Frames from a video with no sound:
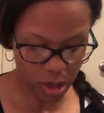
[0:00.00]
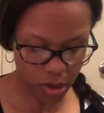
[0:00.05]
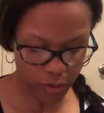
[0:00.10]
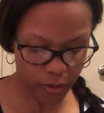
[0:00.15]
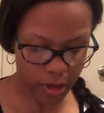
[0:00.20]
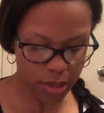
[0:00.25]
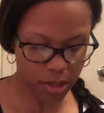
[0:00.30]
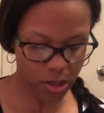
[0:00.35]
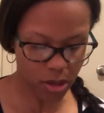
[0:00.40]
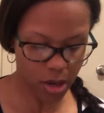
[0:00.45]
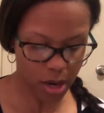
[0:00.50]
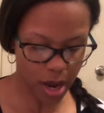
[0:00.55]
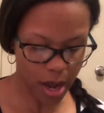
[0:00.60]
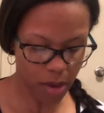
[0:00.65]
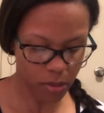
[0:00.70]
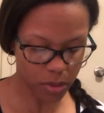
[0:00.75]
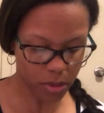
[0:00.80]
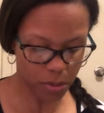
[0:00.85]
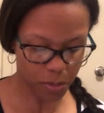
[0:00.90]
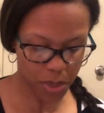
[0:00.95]
If I start out
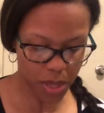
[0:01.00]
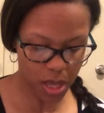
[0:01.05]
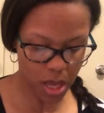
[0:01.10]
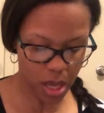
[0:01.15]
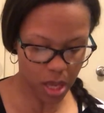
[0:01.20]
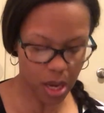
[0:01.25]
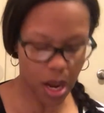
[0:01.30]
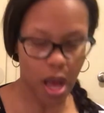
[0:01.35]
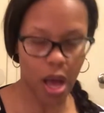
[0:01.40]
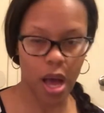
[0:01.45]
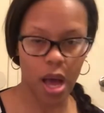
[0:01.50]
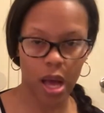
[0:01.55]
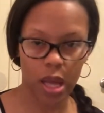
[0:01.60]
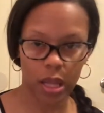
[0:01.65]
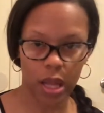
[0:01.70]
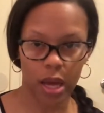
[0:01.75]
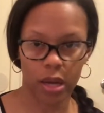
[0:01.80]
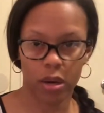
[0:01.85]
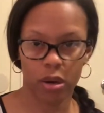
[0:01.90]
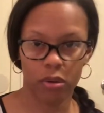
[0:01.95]
with a pink and I
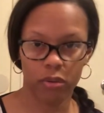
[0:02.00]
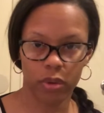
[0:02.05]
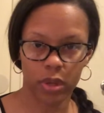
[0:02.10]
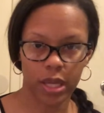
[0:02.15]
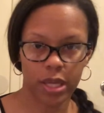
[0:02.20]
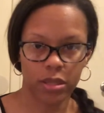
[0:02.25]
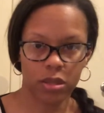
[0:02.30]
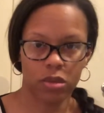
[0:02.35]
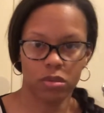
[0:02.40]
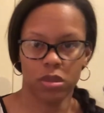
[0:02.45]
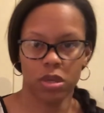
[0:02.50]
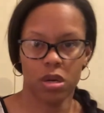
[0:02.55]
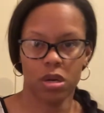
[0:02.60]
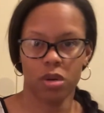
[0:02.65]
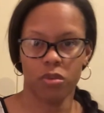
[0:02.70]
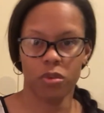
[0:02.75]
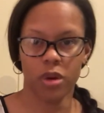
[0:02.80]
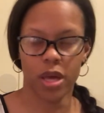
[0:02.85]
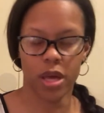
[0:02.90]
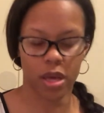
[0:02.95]
highlight over it, that's going to turn it
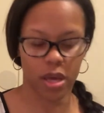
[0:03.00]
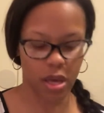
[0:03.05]
red.